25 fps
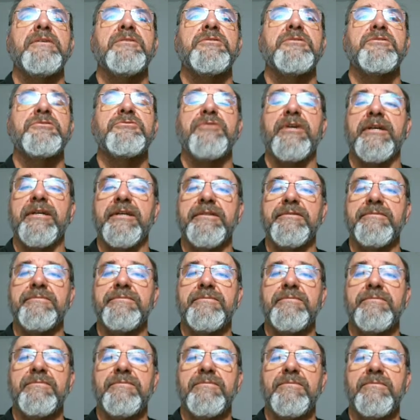stricken.
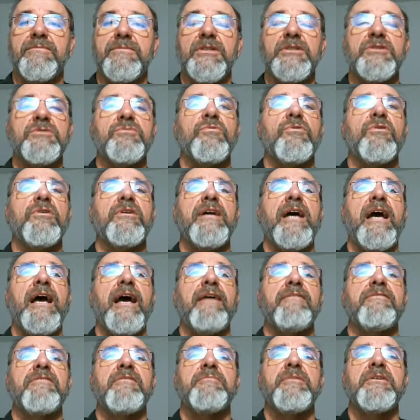This word
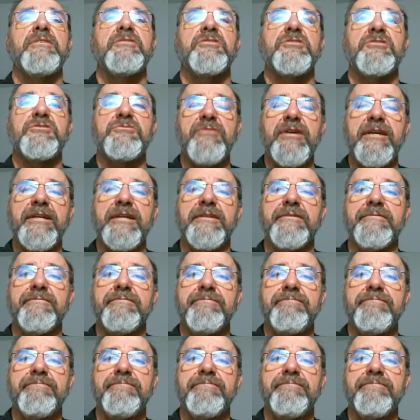has to be stricken.